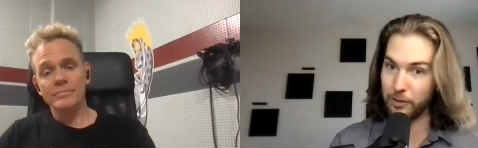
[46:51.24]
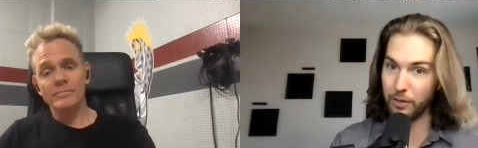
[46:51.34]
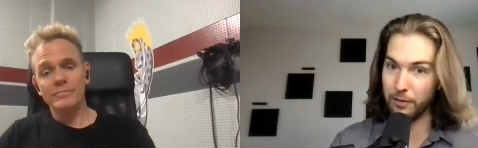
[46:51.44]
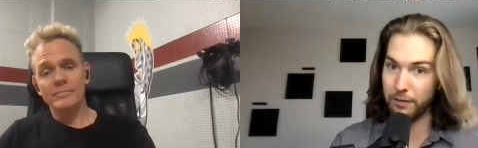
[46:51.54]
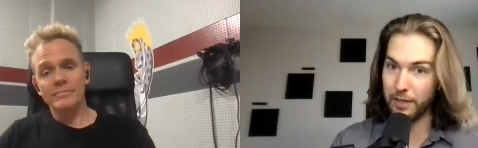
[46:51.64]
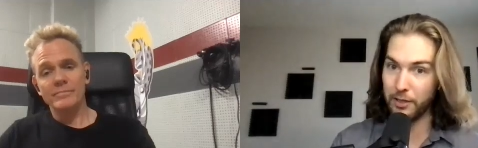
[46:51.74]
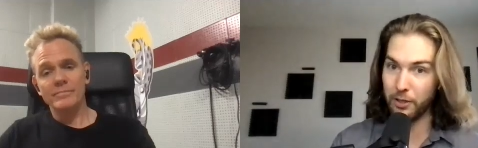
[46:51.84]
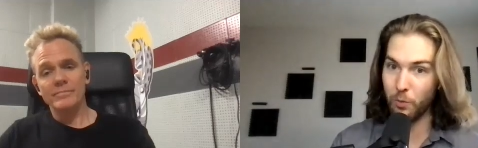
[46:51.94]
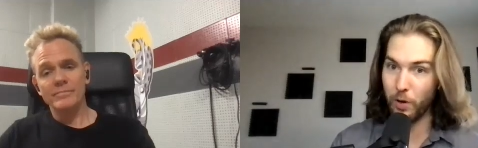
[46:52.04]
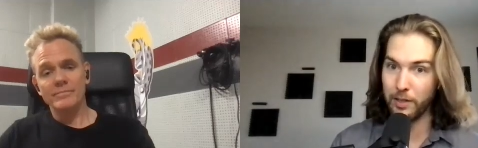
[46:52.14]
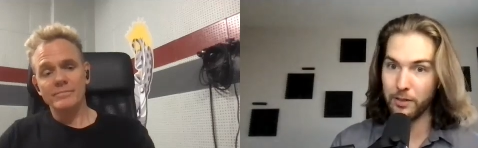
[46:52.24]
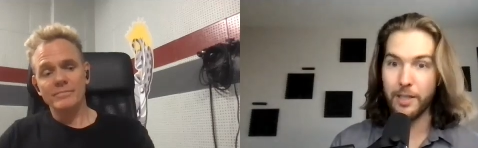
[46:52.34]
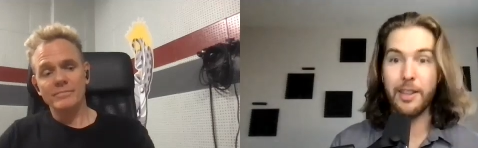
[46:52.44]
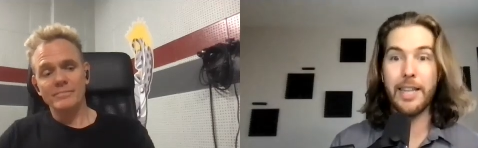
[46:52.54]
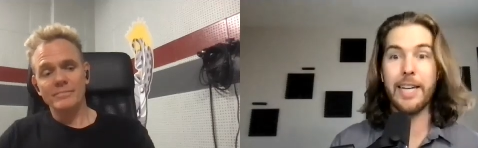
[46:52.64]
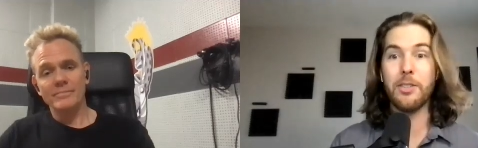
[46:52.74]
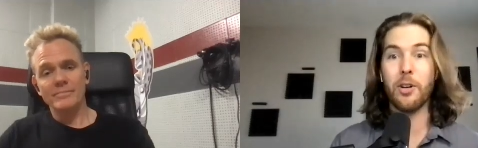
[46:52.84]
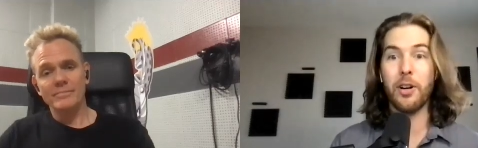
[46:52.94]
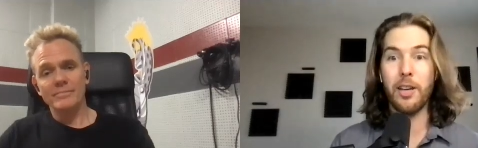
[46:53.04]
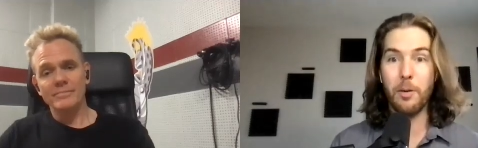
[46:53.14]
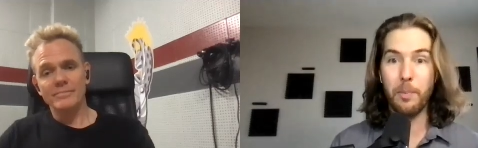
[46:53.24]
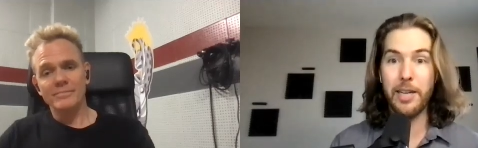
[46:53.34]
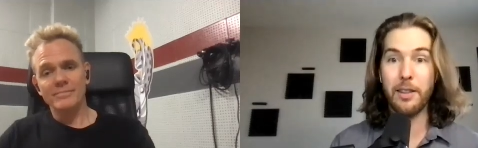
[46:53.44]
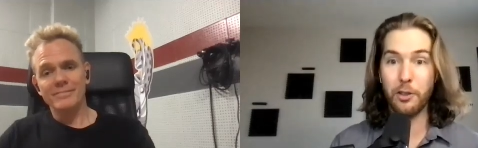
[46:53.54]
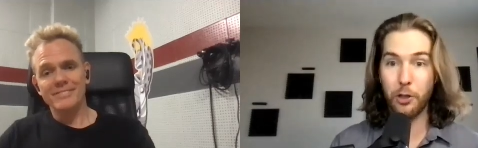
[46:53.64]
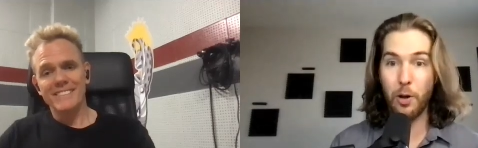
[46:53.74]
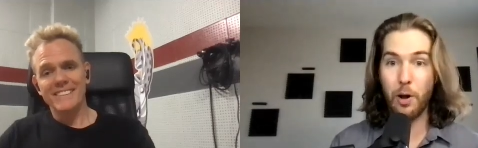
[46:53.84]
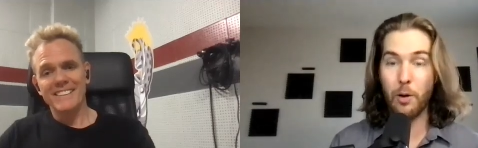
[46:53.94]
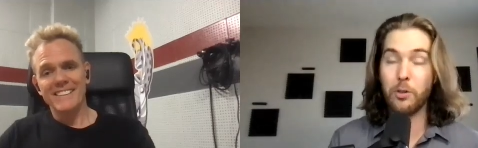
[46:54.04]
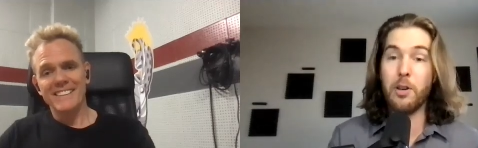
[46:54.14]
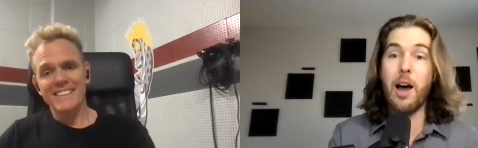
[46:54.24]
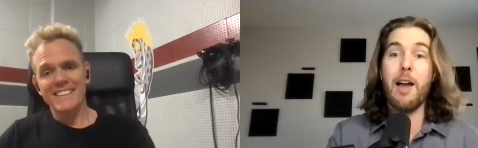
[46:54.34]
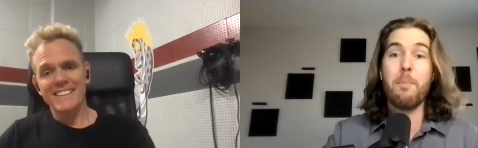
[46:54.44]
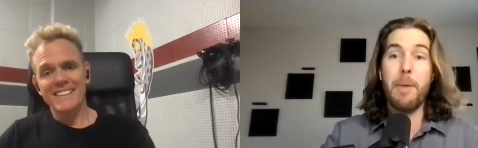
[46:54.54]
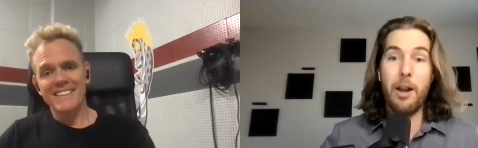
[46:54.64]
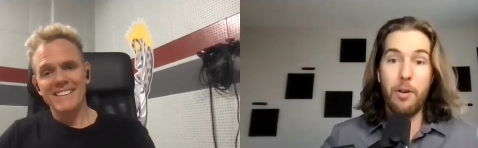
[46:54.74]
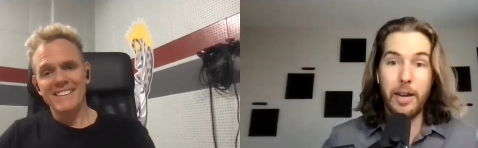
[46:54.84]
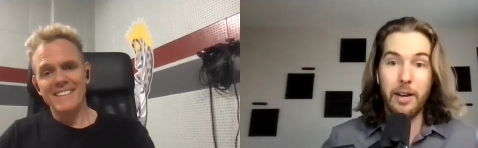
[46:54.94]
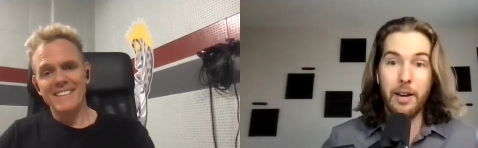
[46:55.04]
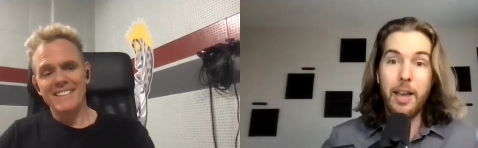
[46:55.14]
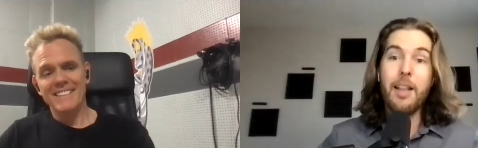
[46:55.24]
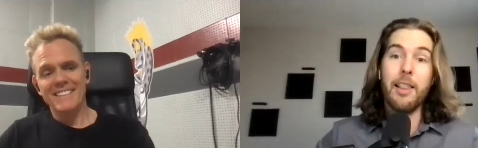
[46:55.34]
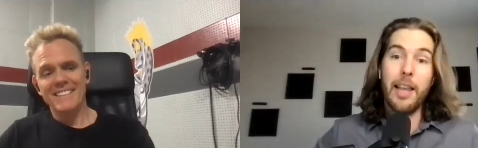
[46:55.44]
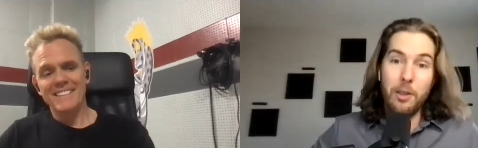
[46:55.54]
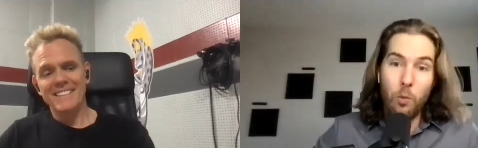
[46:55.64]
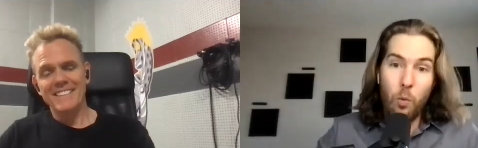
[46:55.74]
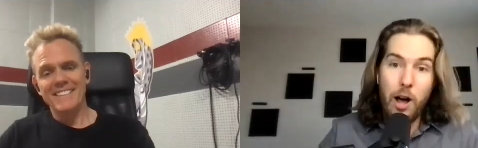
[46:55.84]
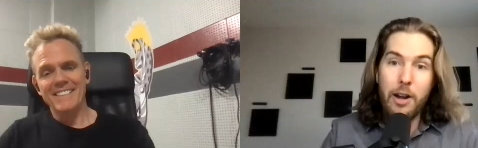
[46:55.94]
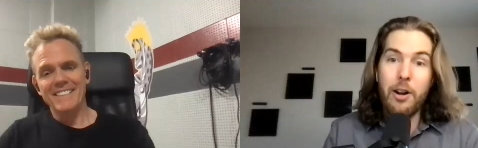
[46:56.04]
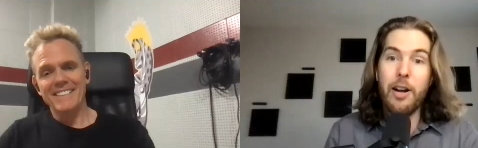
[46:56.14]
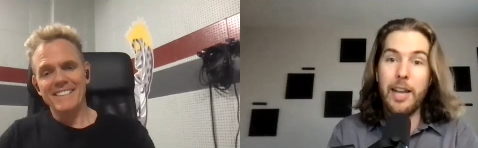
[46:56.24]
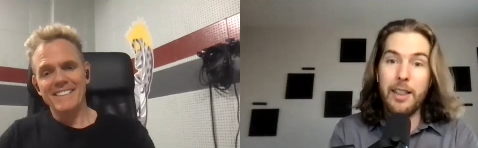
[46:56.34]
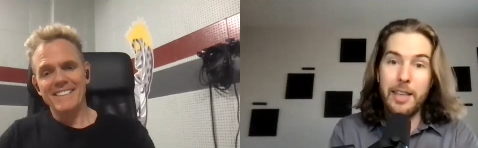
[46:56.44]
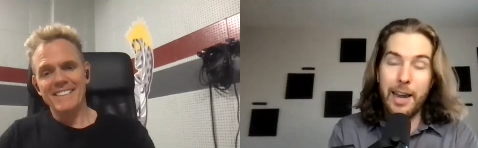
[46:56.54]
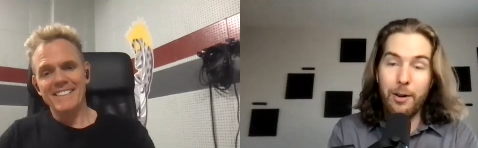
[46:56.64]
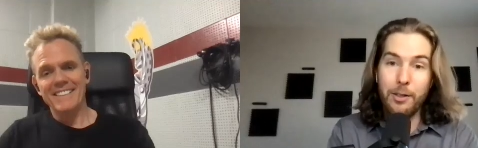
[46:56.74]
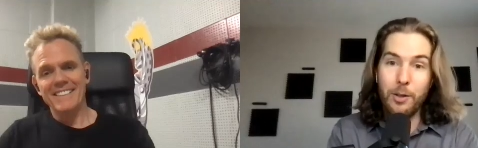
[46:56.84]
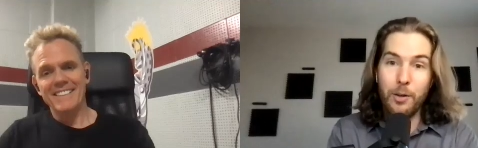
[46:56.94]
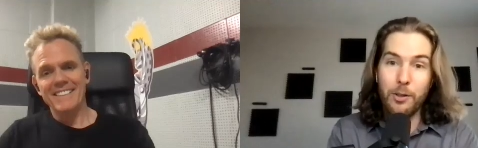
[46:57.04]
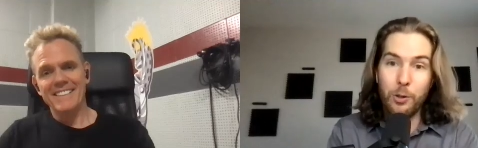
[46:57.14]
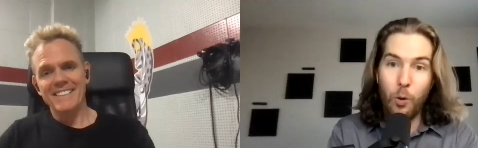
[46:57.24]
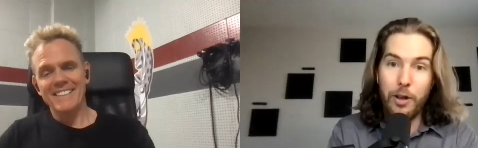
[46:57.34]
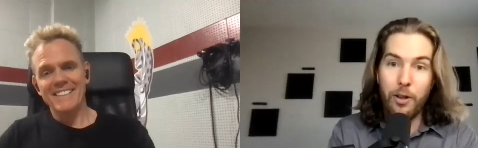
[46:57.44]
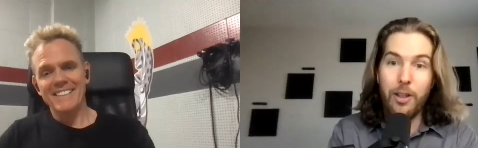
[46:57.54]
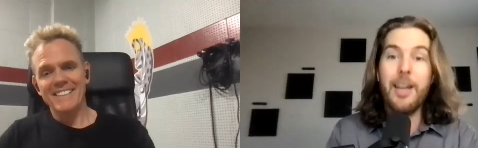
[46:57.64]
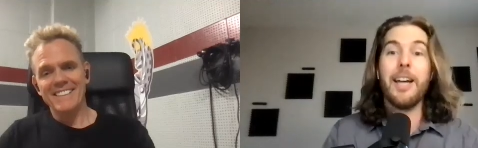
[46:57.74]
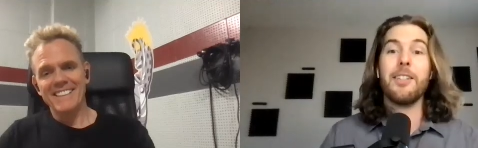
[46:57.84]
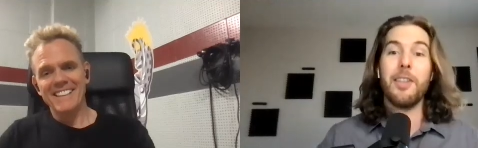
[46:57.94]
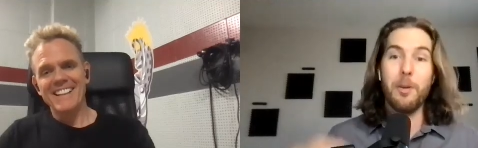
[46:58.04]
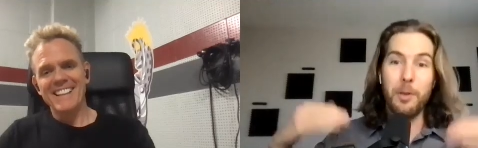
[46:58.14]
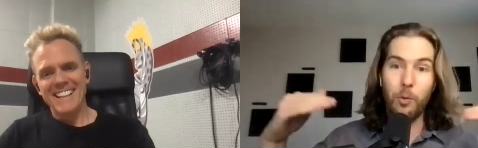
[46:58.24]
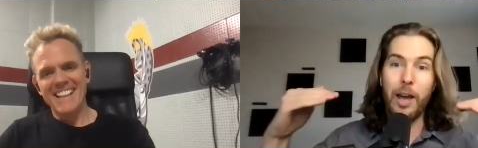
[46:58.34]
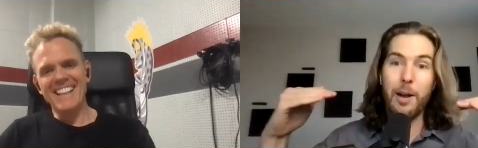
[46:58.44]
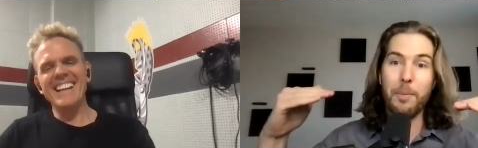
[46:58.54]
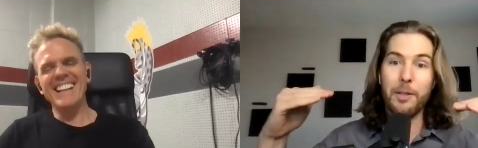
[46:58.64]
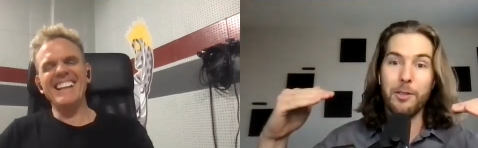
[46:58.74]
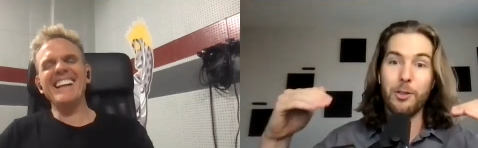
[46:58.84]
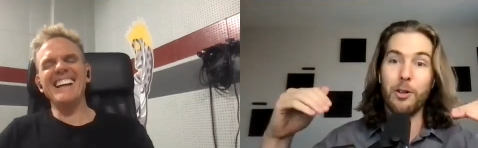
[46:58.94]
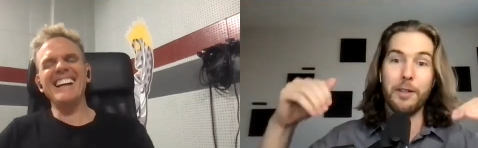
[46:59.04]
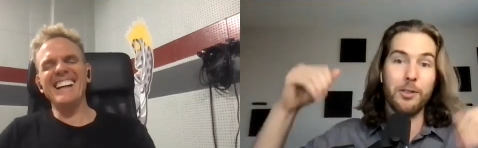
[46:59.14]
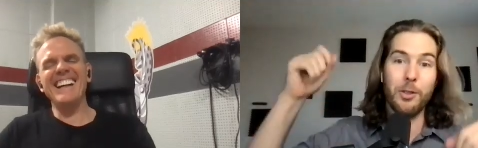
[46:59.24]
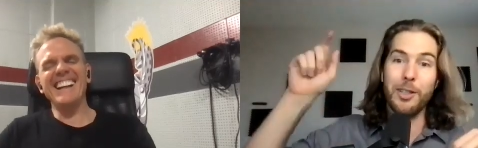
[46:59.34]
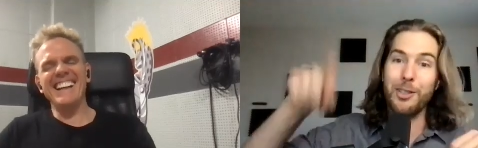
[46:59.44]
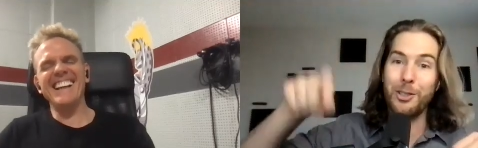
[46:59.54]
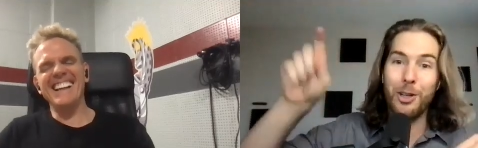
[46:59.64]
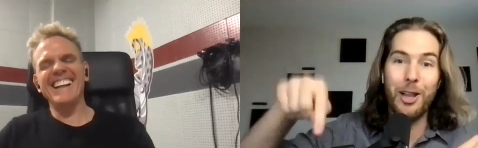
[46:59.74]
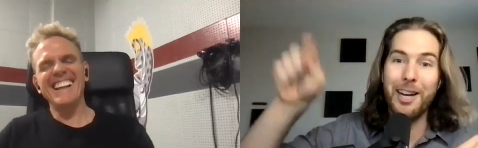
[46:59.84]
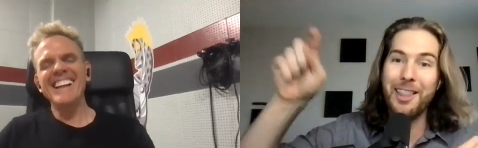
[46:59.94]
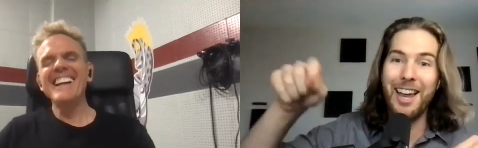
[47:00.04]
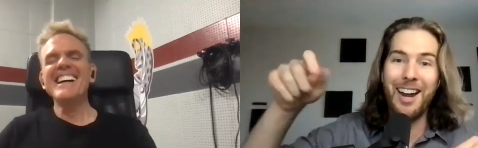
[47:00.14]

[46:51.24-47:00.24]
Speaker 1: the Phoenician ones, links are going to be in the show notes, not buried like the water in the Arizona soil. It's going to be right up at the surface. so you can just click there.